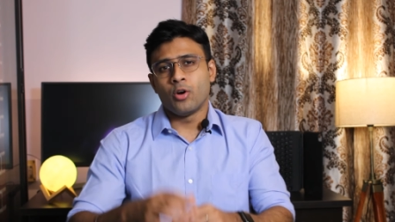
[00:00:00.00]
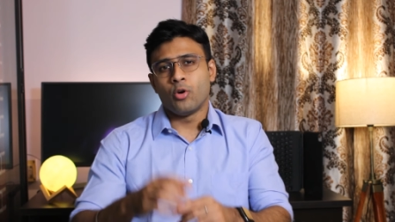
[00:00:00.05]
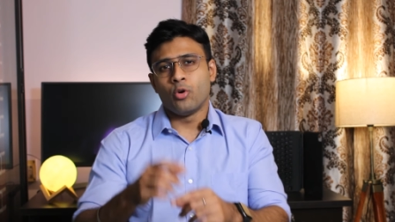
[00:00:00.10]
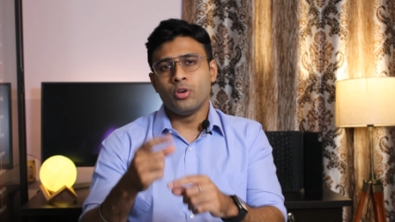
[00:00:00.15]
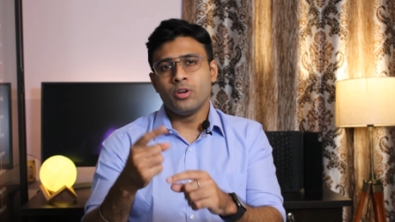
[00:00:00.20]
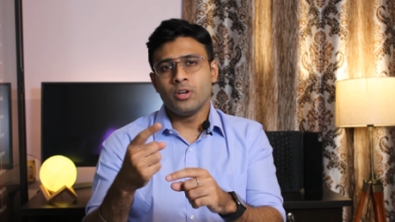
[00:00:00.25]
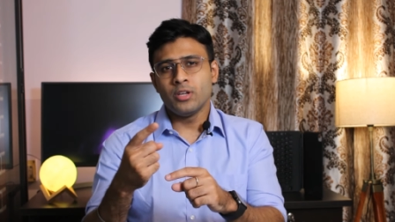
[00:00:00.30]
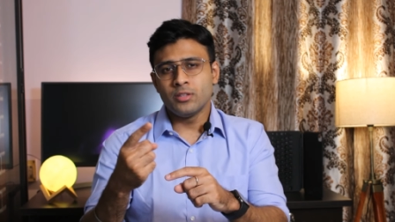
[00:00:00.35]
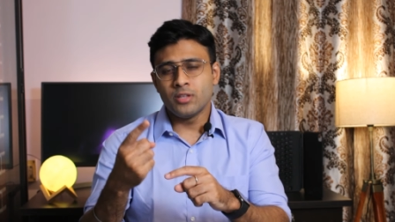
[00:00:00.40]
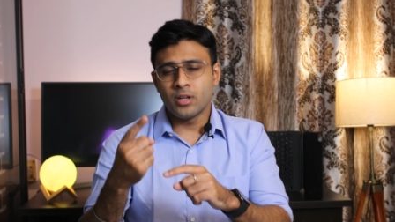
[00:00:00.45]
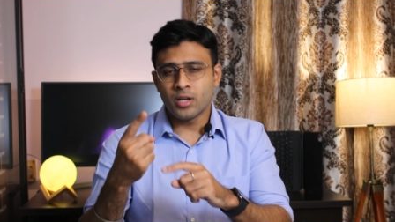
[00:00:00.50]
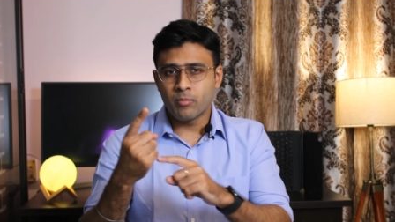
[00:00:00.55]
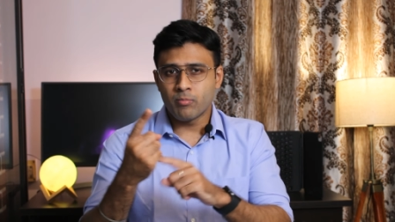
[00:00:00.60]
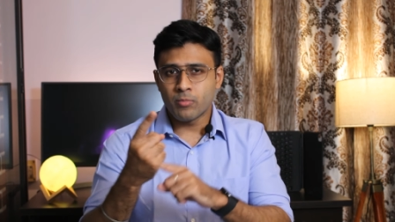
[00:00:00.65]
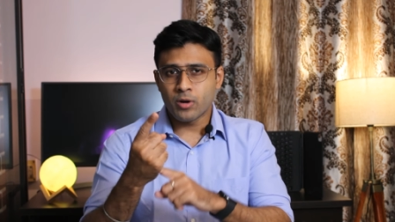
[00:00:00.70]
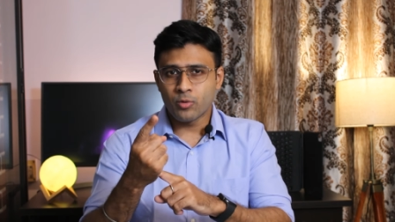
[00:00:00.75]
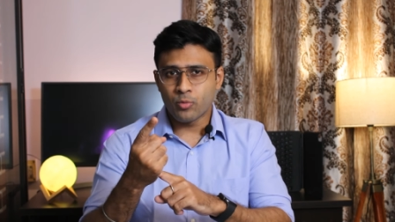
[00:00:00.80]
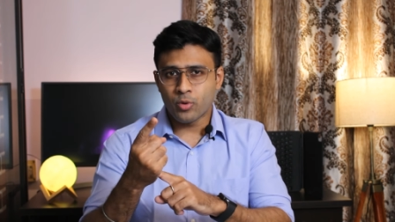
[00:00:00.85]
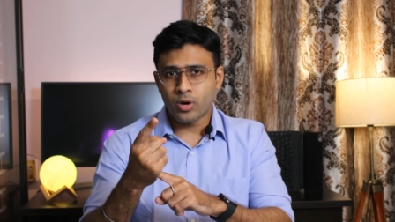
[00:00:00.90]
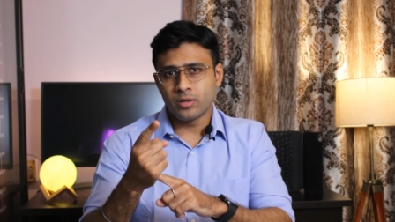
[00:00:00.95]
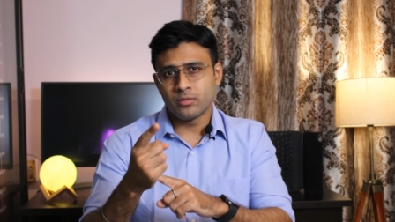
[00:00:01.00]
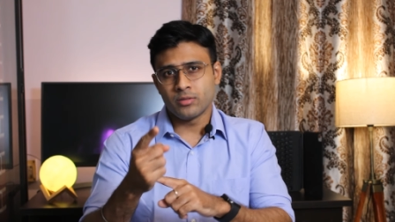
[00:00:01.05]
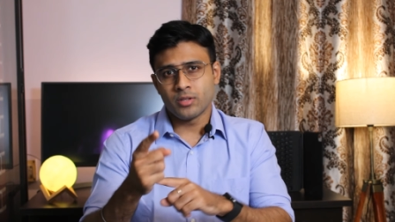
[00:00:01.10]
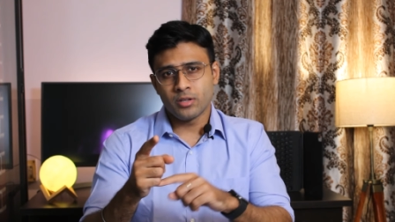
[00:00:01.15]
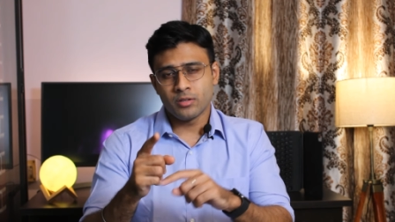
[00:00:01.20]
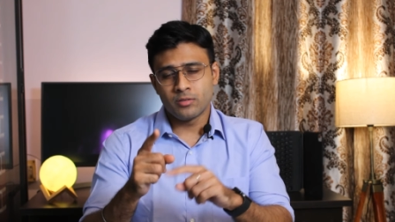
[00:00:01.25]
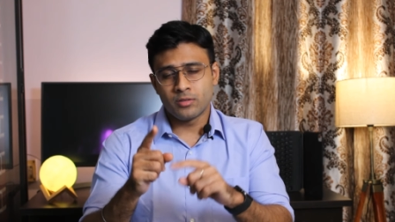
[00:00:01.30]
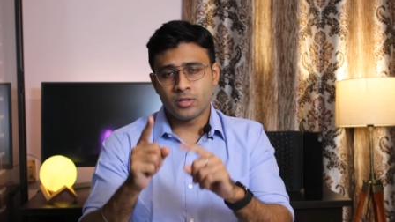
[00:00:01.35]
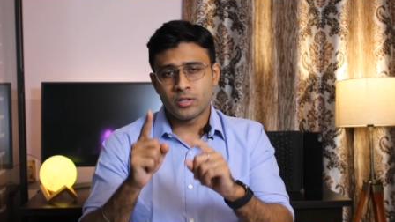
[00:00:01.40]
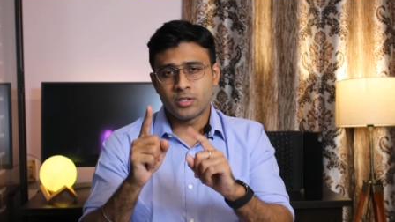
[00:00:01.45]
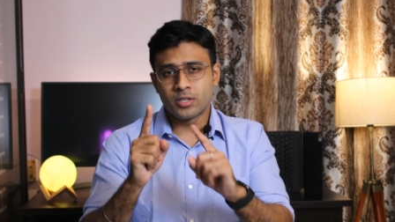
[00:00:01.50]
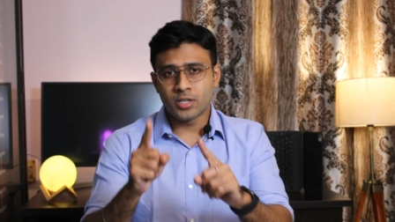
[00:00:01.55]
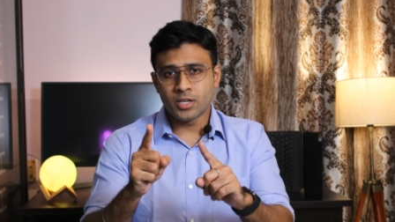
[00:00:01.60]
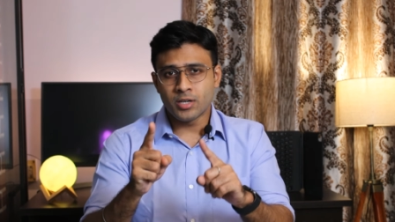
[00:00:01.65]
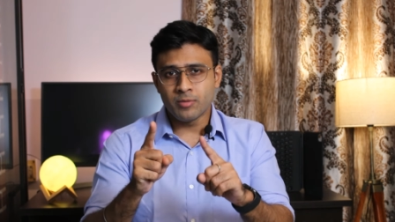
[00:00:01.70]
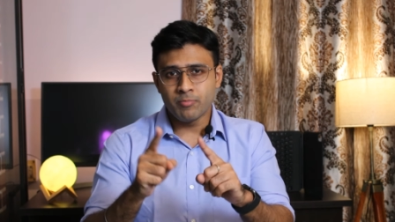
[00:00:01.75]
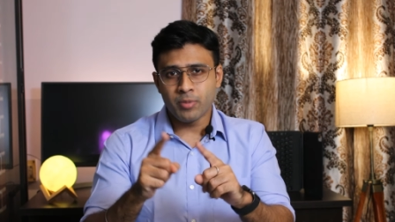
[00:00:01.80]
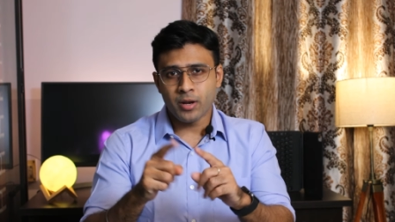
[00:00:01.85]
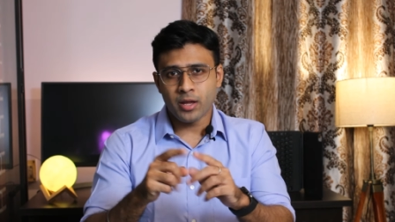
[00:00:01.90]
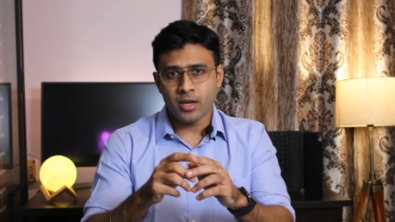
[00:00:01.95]
only the number one that is the
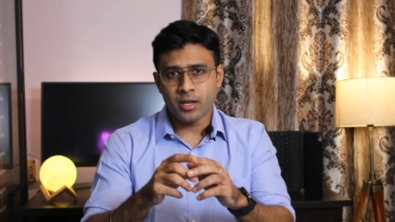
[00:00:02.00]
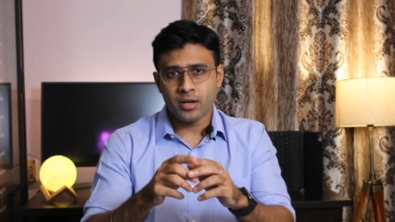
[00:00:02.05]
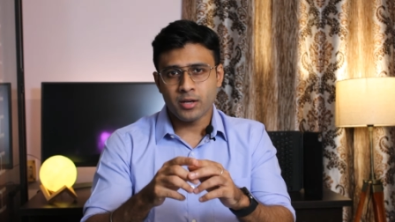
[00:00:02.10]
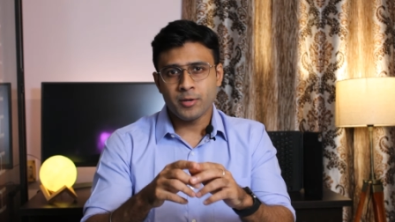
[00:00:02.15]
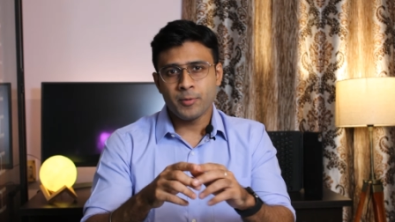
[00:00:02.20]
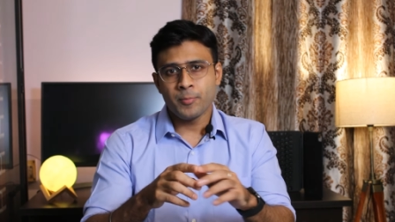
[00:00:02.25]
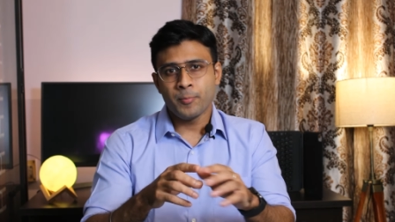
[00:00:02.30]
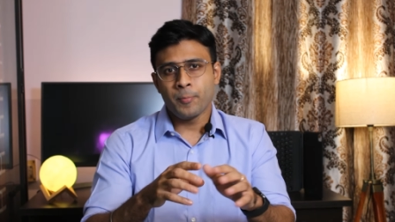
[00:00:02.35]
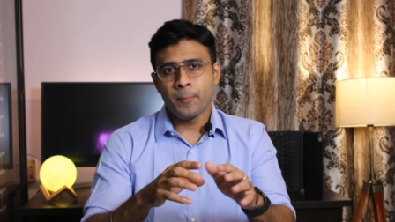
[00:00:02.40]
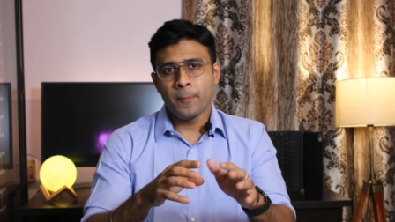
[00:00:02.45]
term plan